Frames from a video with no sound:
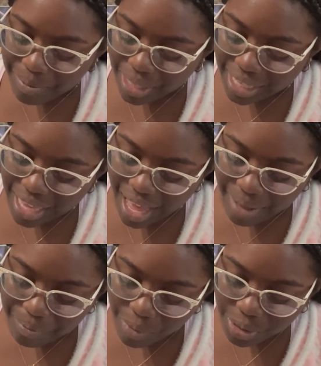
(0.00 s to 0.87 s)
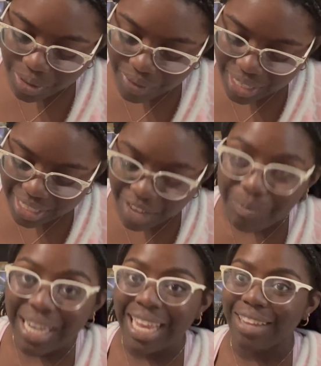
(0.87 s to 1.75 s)
yeah, most of these have
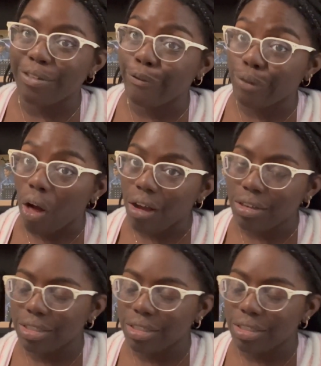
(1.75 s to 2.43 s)
been in vlogs.